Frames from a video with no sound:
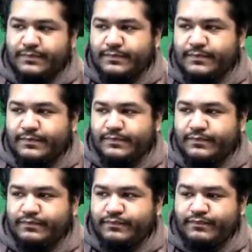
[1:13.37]

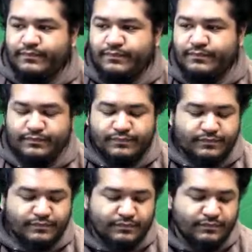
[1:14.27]

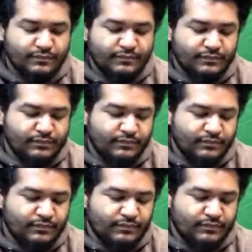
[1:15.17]

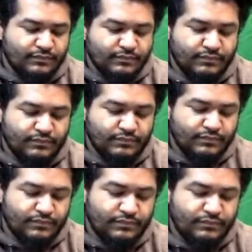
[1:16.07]

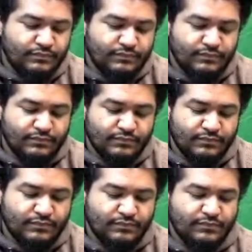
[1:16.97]

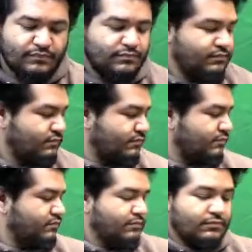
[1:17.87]

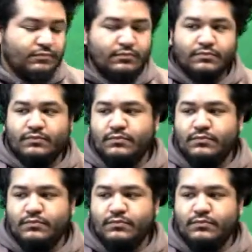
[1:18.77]
[no speech]